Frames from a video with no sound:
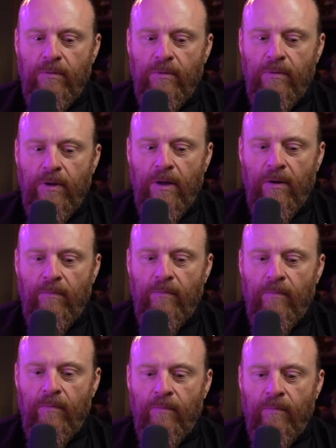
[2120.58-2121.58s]
you know
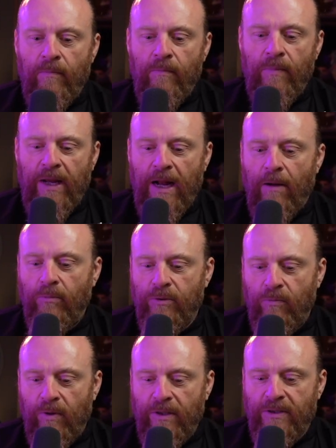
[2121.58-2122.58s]
being able
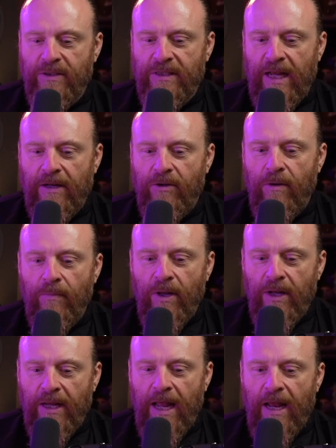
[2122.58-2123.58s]
to understand
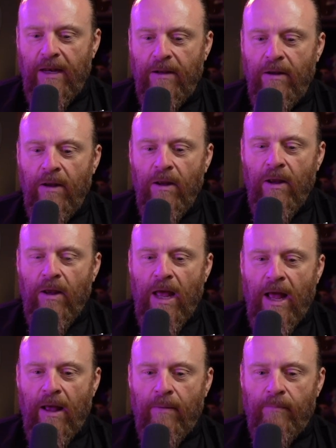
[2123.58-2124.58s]
communicate
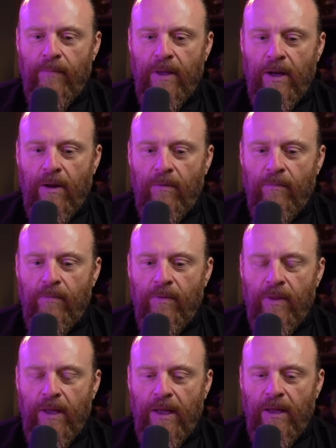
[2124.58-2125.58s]
um, you know
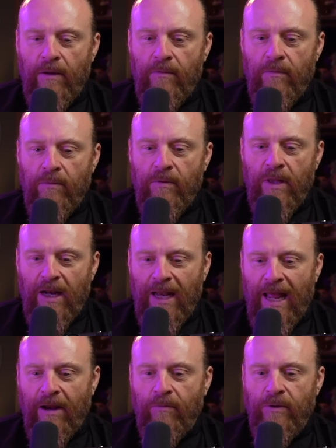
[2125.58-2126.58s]
the the
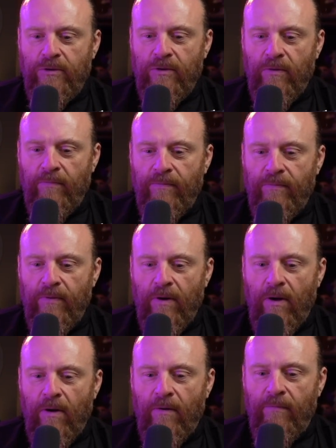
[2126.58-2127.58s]
language of
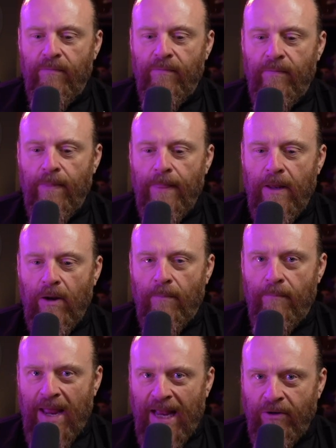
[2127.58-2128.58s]
of you know
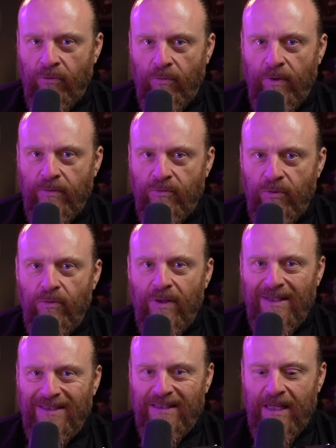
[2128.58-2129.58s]
Mandarin to
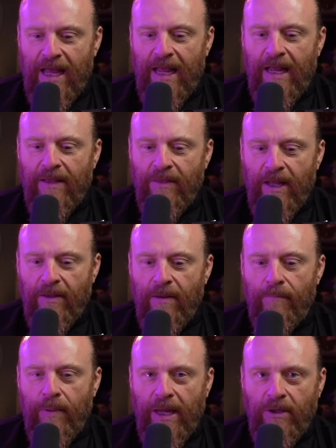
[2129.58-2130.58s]
this day and then the
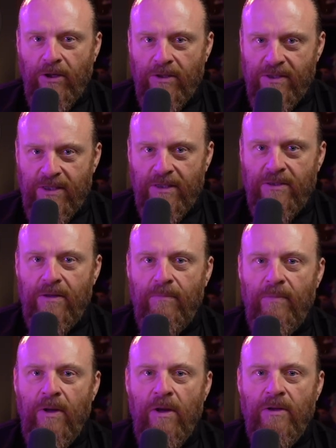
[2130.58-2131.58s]
pinyin
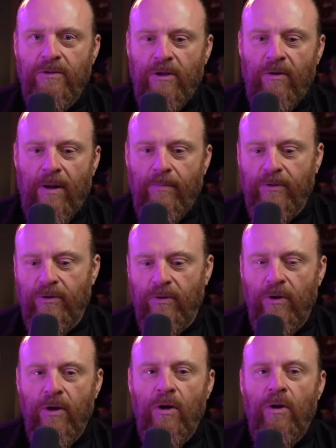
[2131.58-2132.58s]
system so you're able to
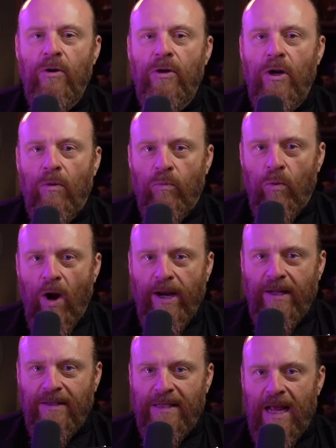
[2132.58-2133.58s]
you know, write
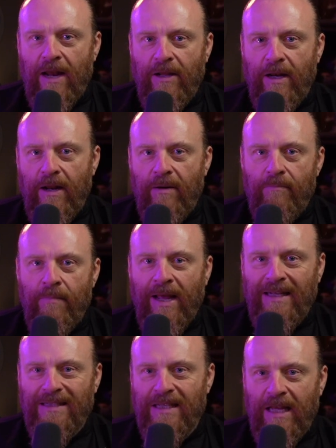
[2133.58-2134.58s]
it down and it
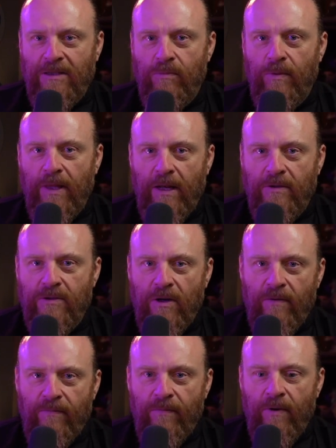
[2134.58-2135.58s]
makes sense within sort
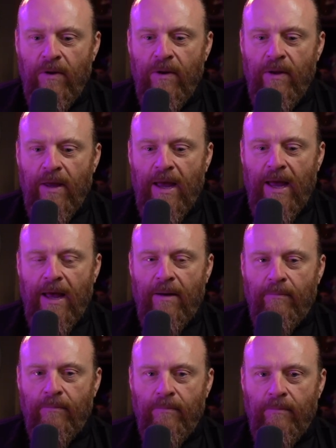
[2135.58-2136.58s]
of um,